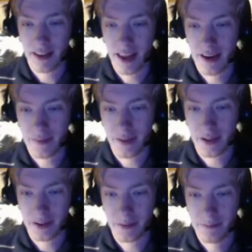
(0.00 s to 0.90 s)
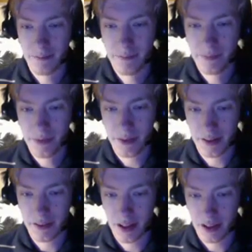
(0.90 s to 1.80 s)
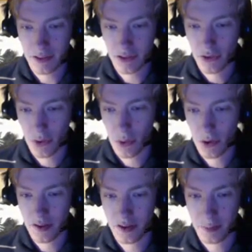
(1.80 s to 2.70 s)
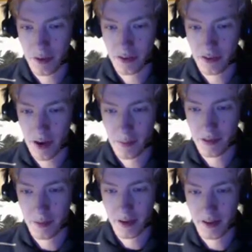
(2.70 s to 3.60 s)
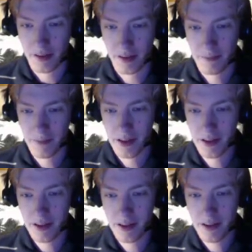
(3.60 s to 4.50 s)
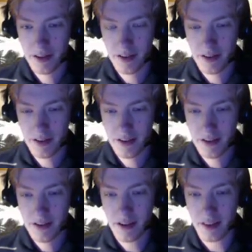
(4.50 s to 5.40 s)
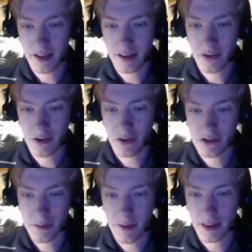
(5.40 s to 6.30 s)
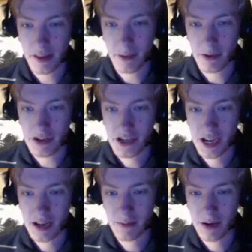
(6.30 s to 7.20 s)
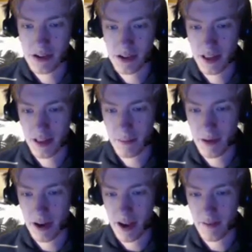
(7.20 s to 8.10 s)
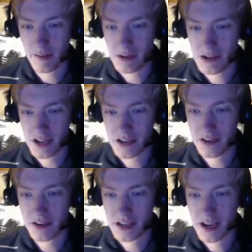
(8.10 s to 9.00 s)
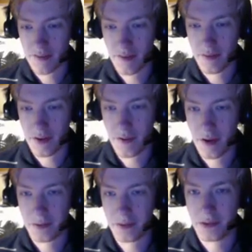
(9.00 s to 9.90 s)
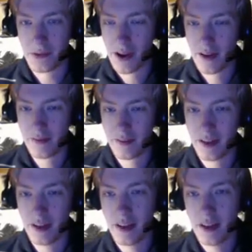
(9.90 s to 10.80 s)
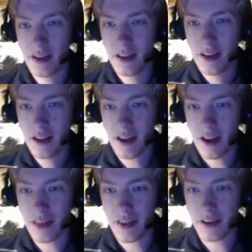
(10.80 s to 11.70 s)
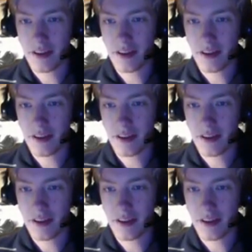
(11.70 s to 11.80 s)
Cannon Falcon. Then just like destroy all of their spells and traps in the meantime. And then you could also make the opponent's second monster that they might have lose 800 attack for every Raidraptor in the grave, and then